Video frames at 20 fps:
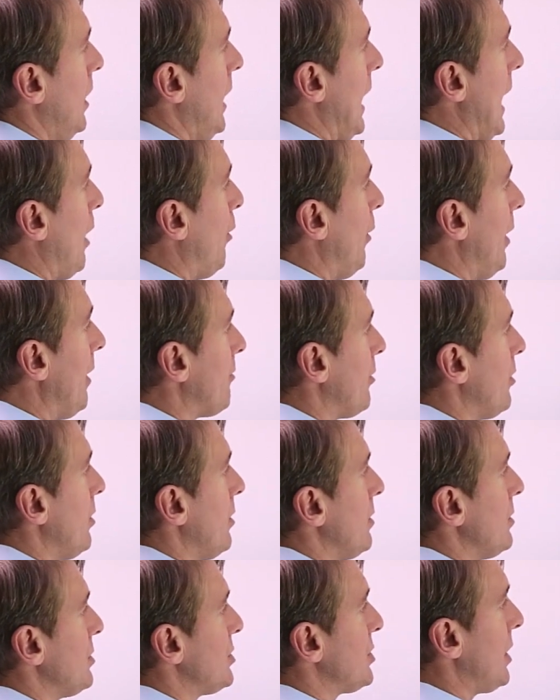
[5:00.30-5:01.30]

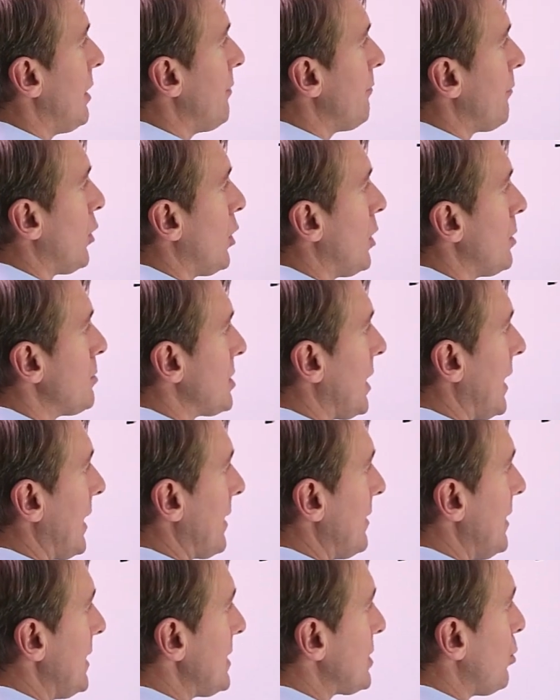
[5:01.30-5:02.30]
However, some verbs
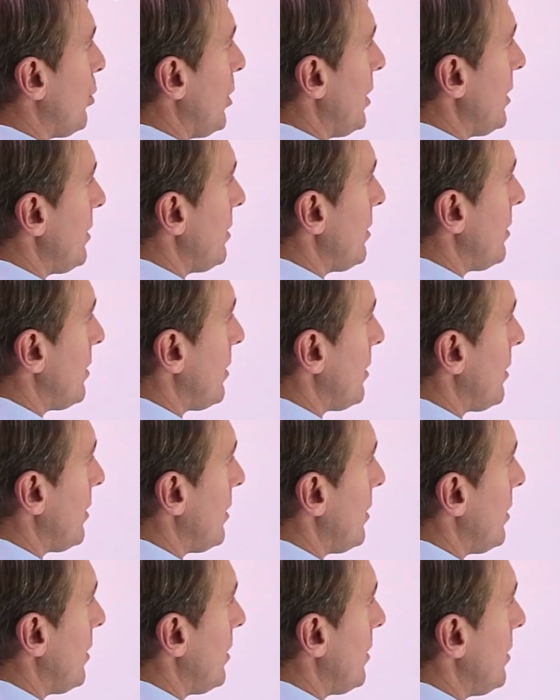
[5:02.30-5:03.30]
like this one
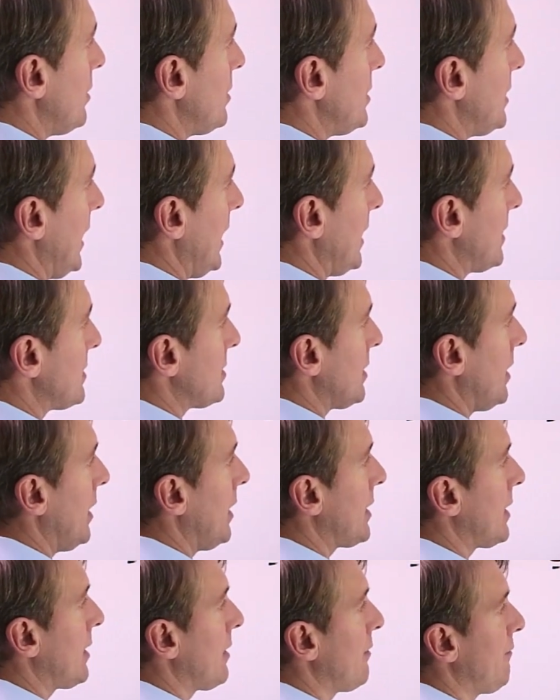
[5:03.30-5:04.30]
takes
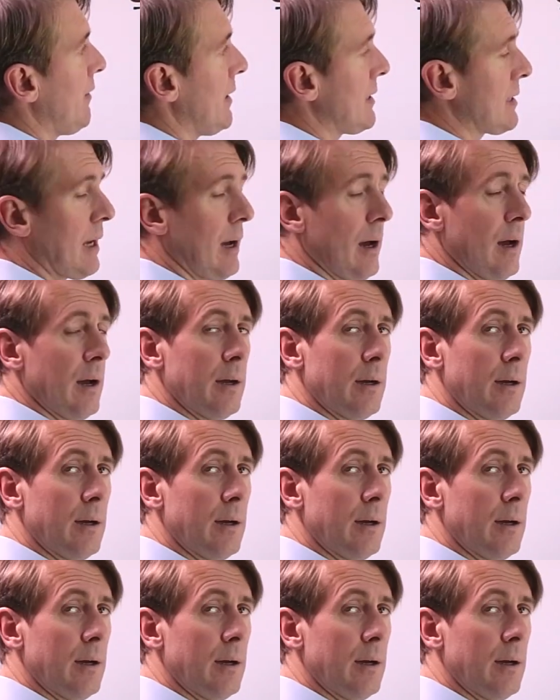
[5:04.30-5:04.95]
a fatha,